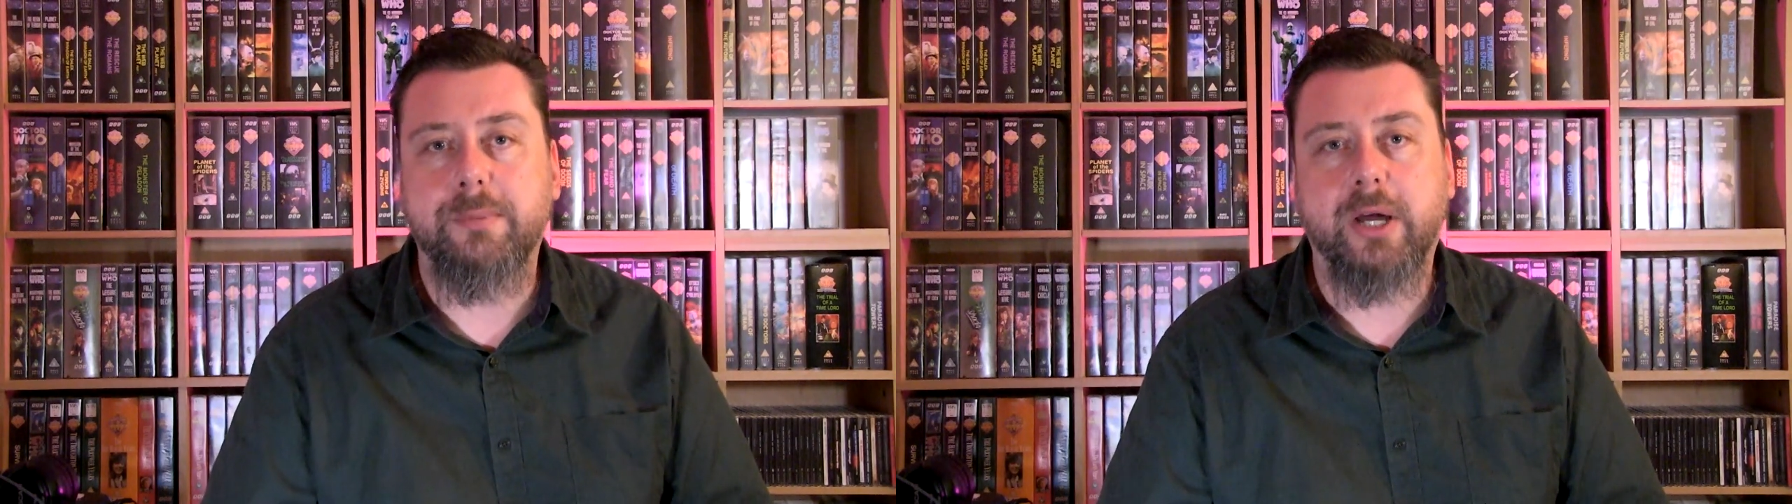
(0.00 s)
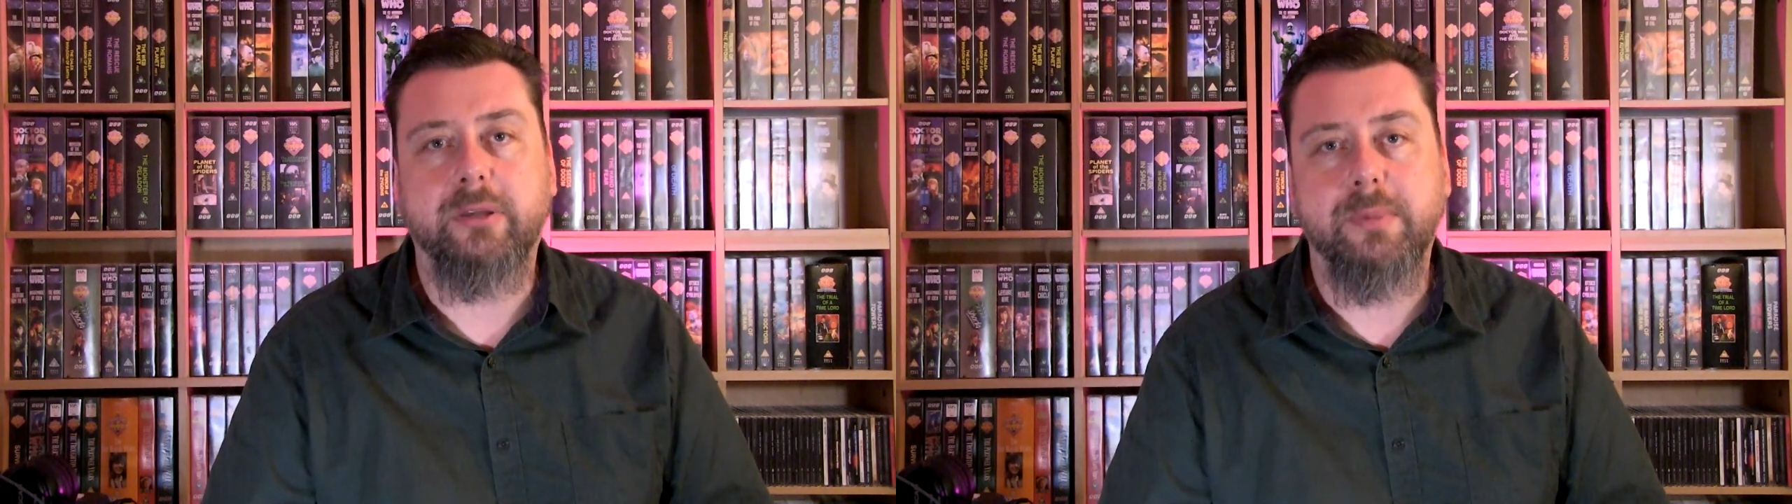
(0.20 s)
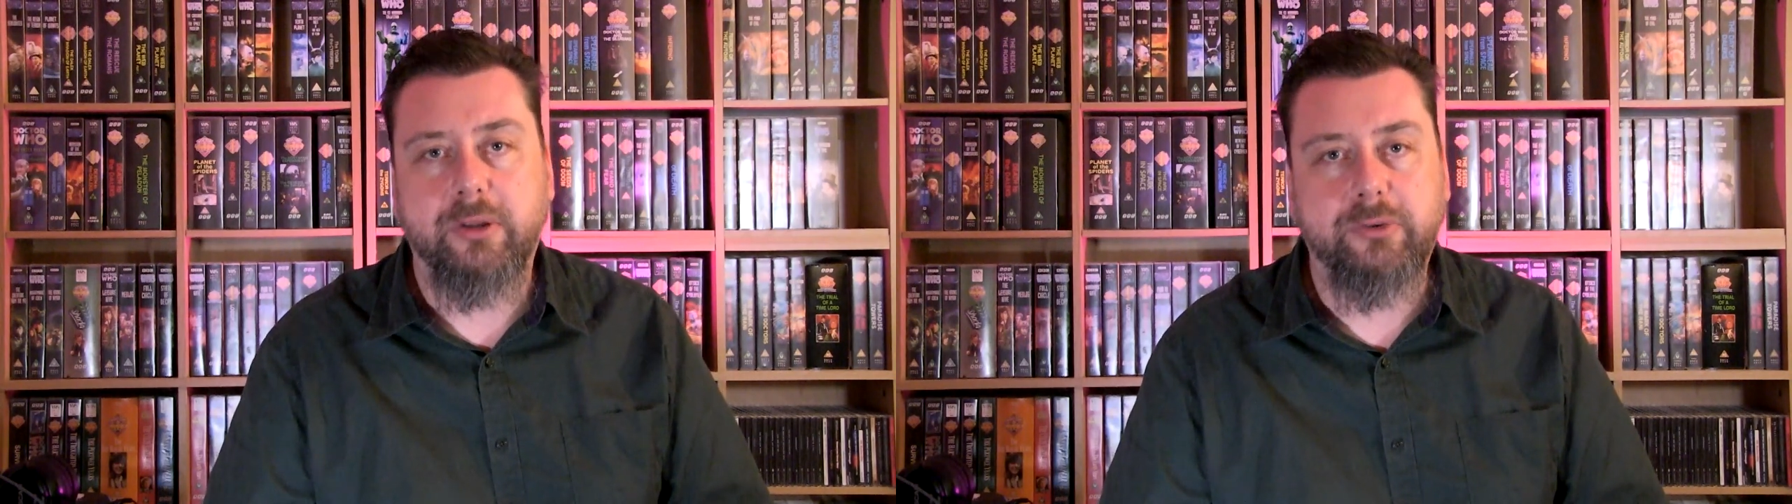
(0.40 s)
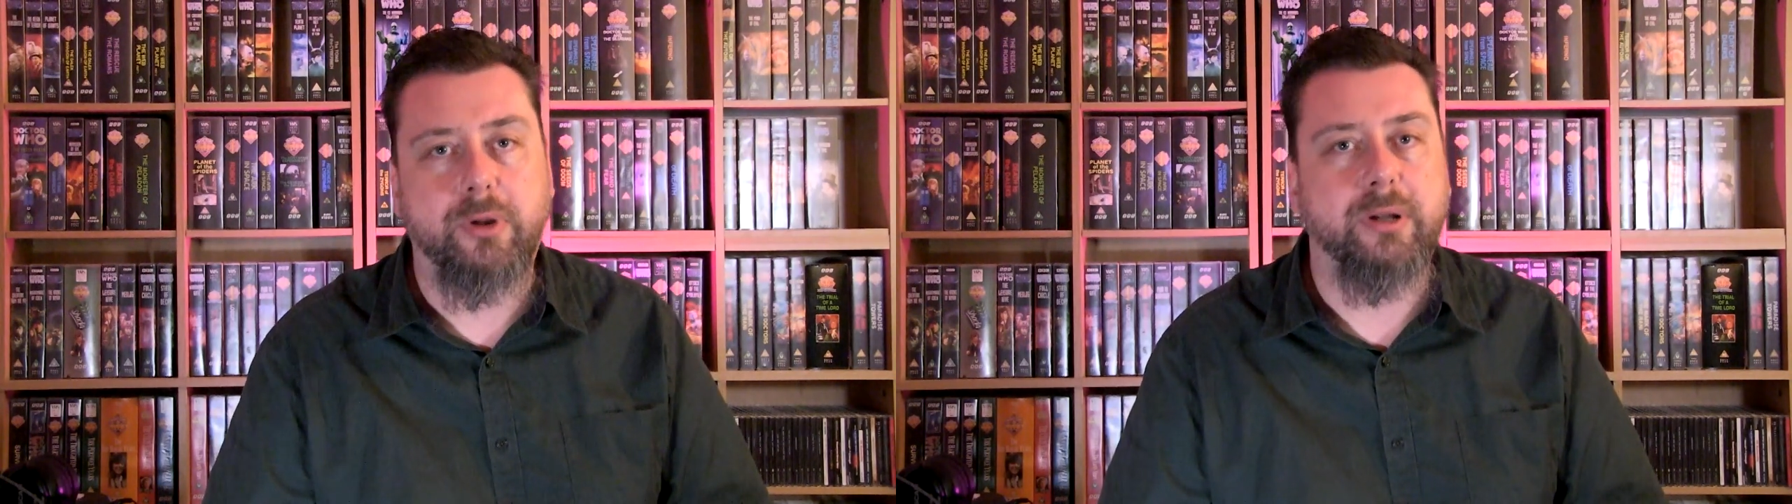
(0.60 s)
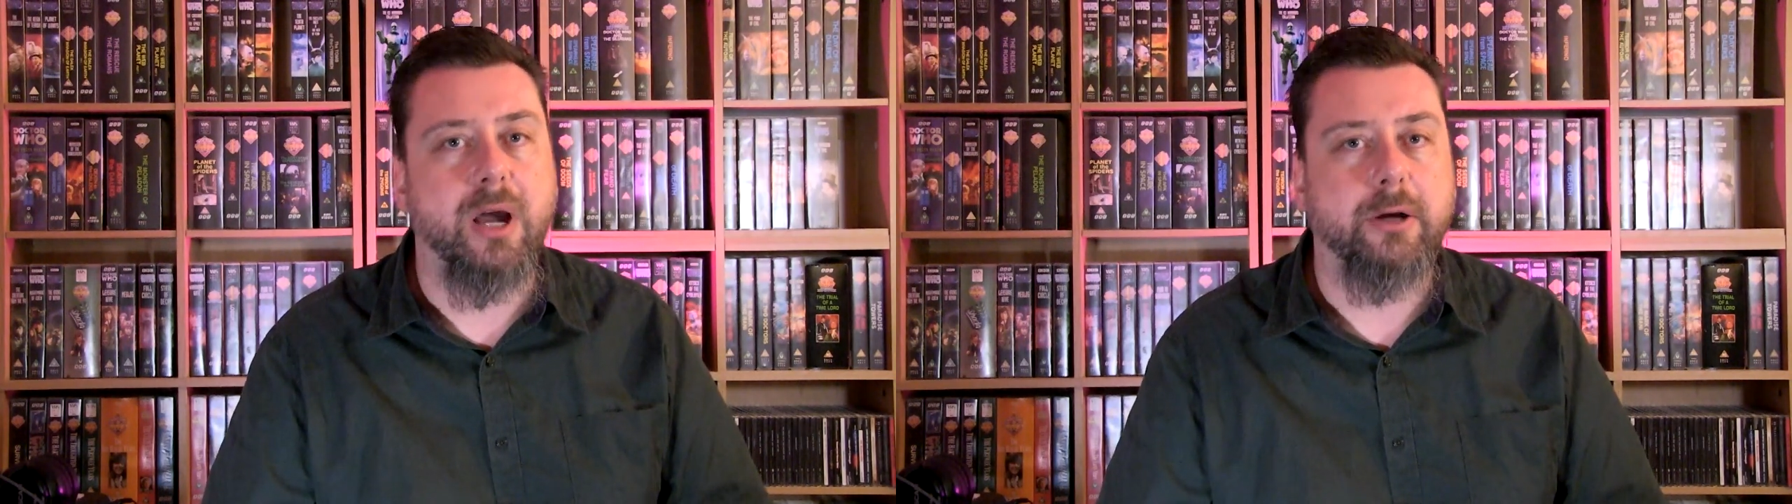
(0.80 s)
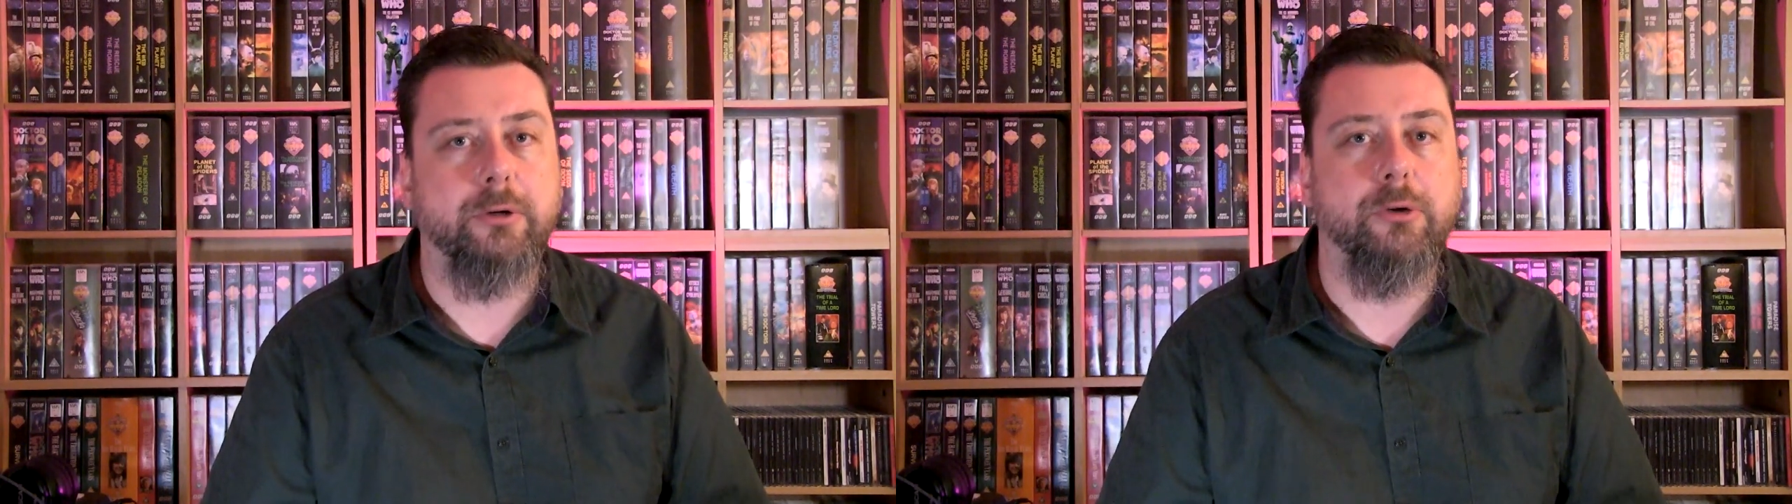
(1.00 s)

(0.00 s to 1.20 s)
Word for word: about the Minnesota Doctor